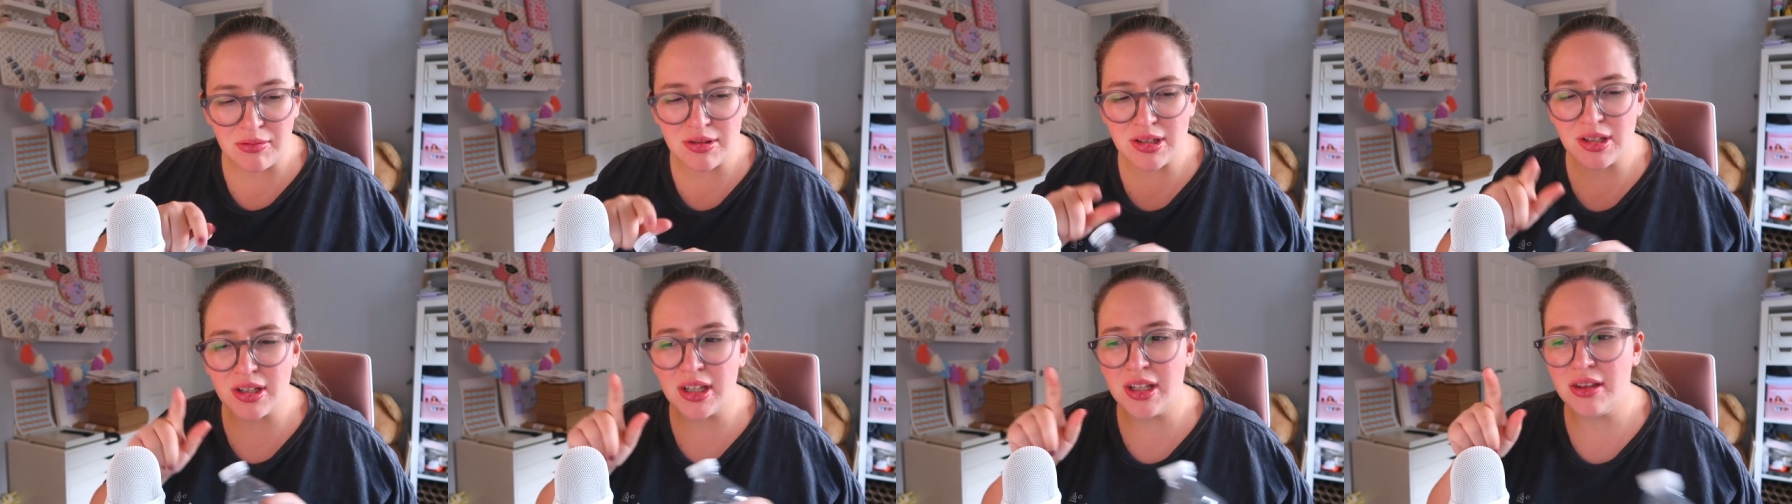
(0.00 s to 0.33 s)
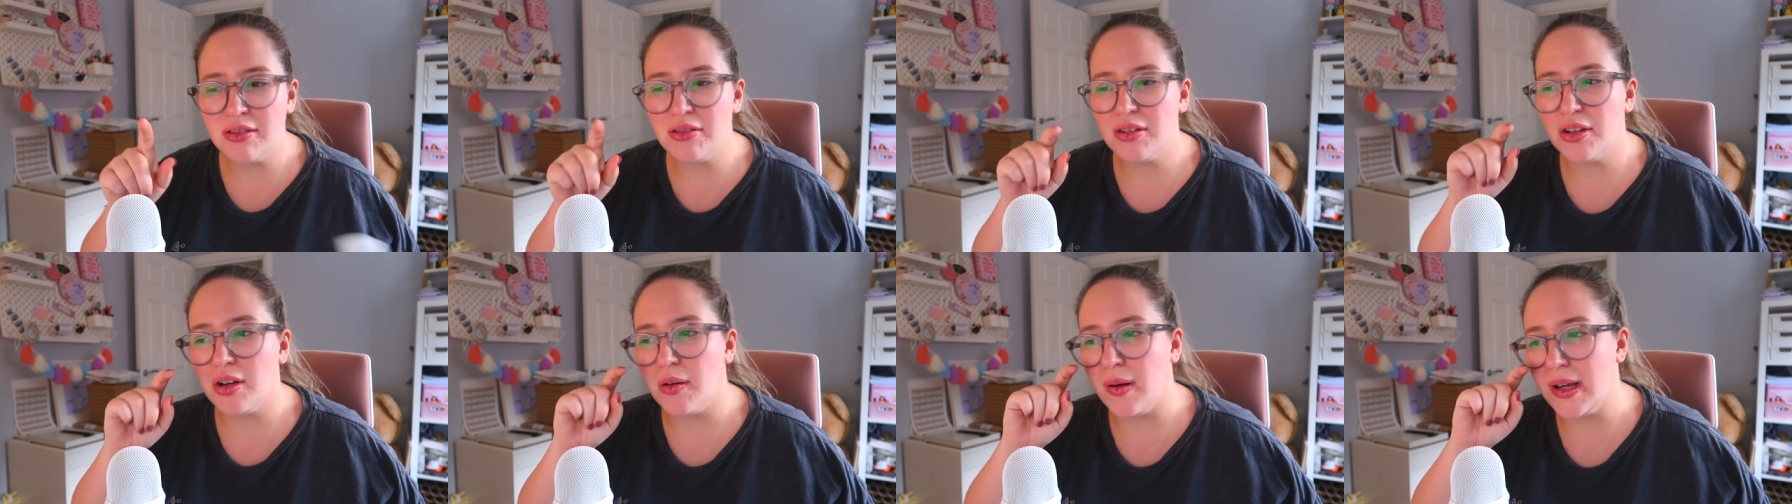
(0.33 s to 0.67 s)
I was looking
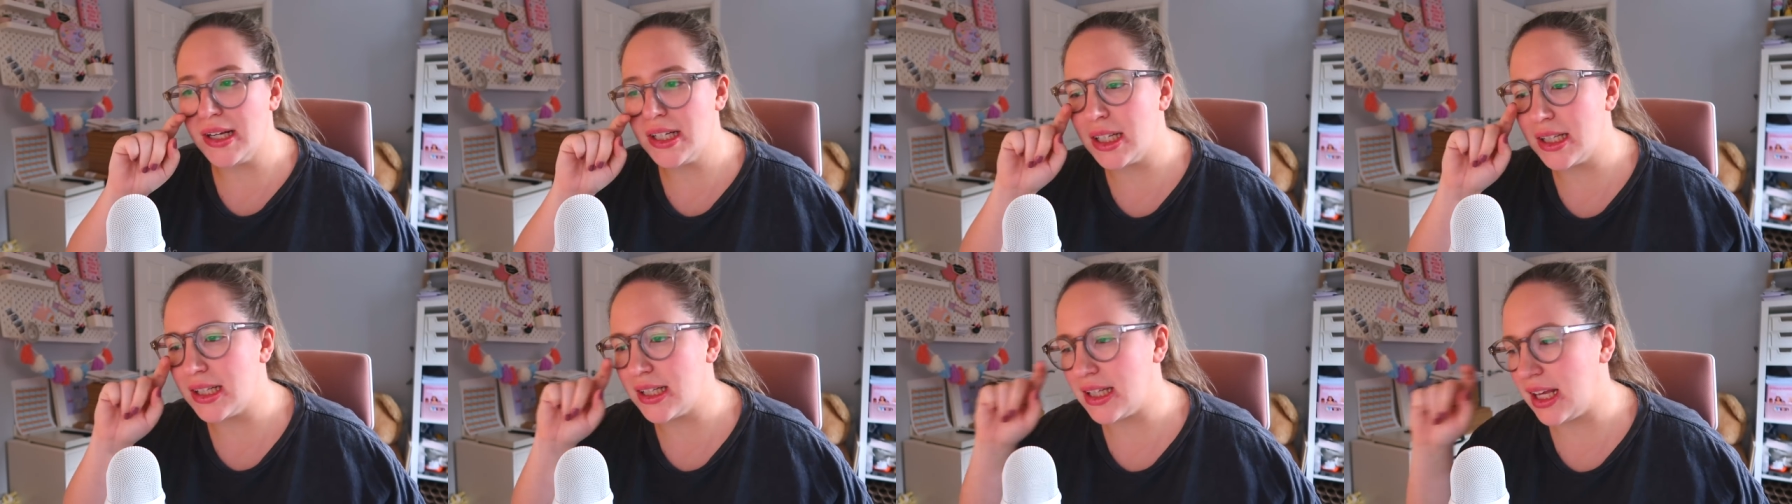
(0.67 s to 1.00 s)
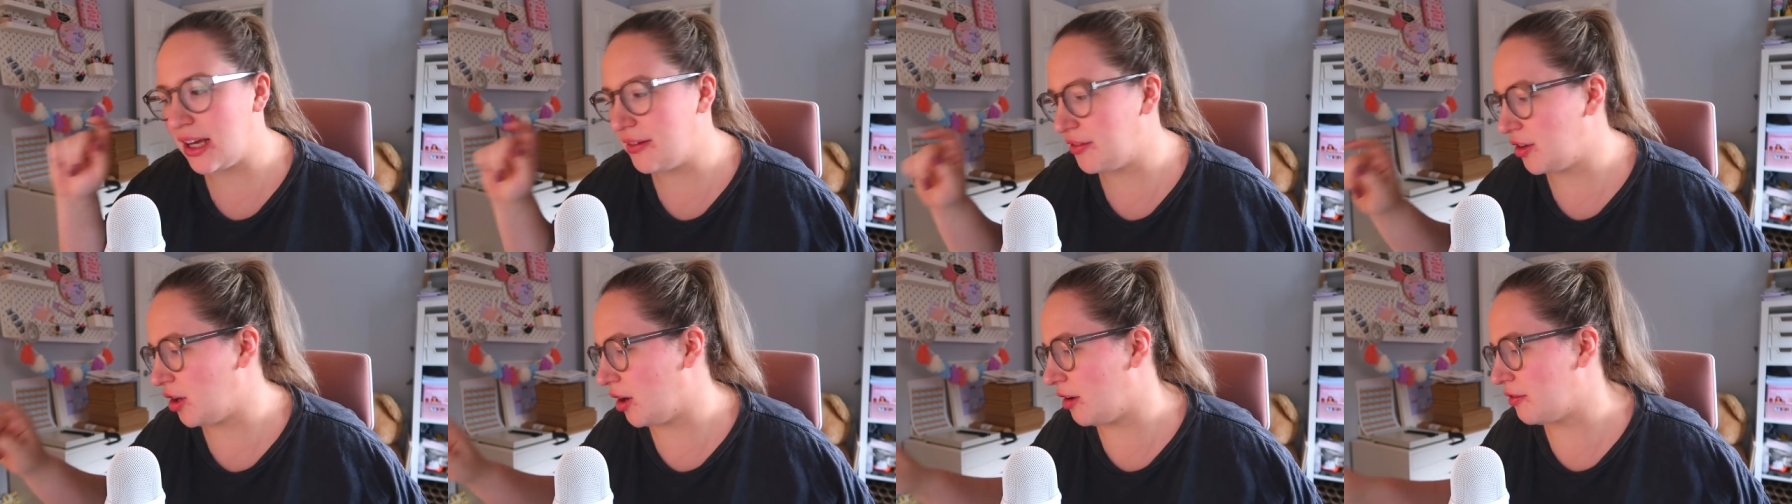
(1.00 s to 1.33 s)
through the questions
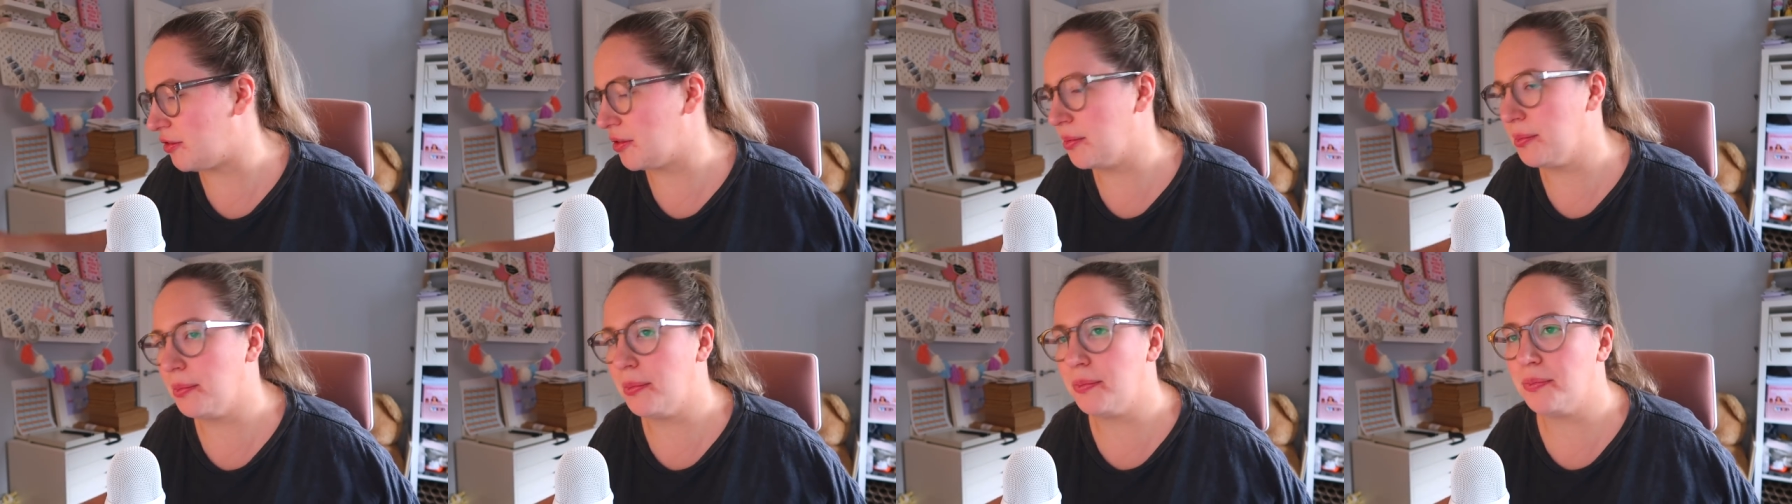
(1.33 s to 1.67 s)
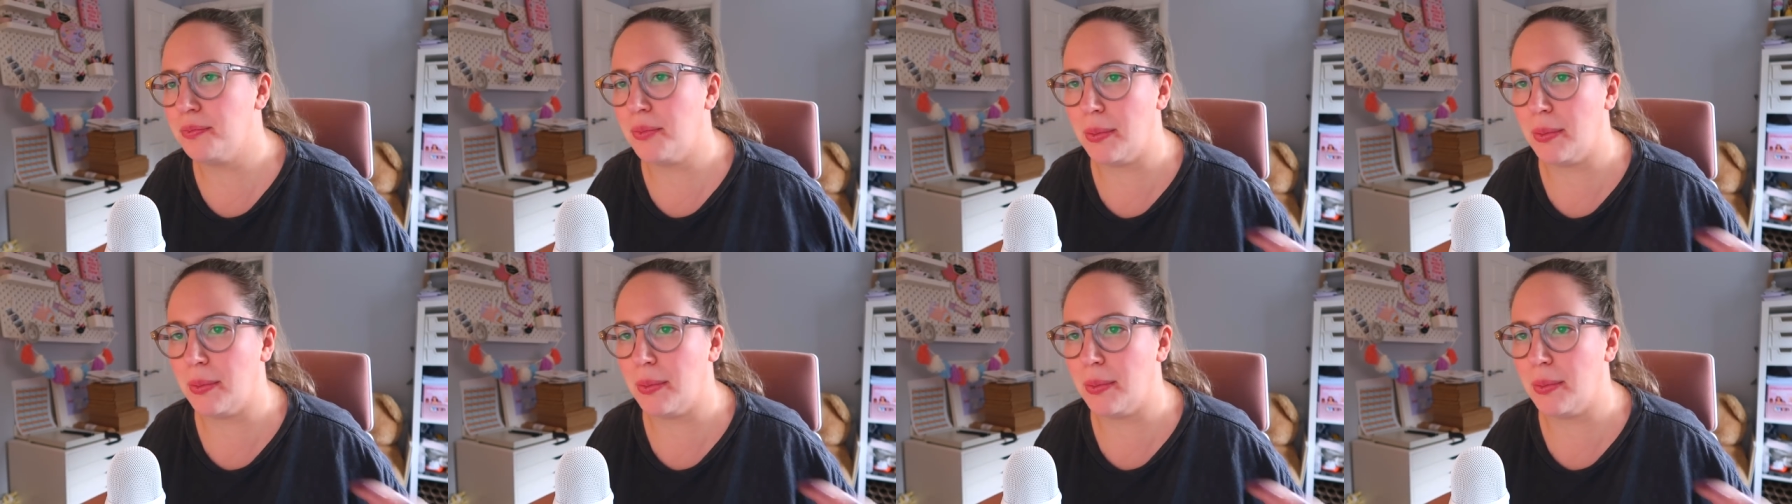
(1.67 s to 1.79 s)
that I've got from